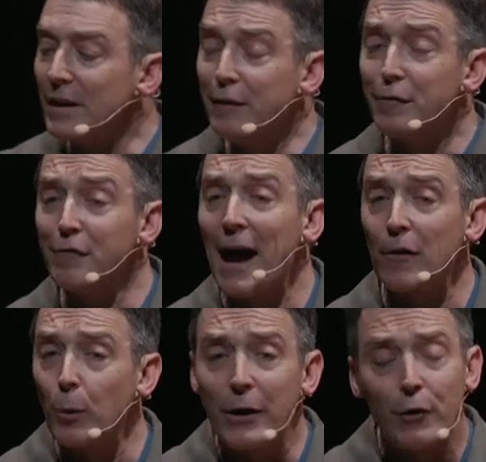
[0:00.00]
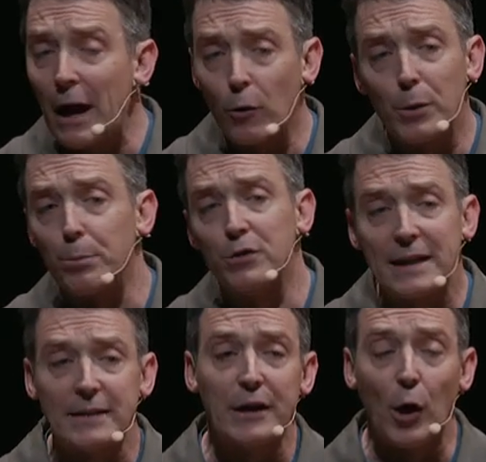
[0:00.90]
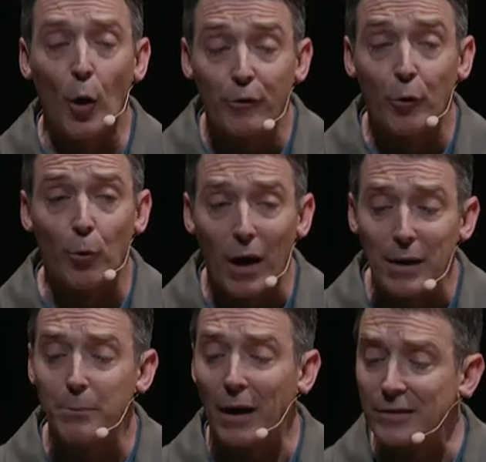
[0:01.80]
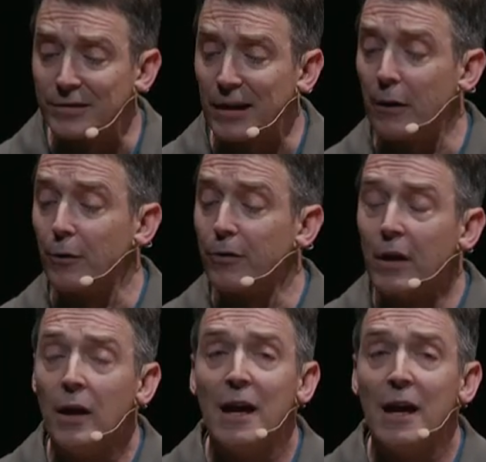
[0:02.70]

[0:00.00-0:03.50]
In fact, we are now completely overrun by sound.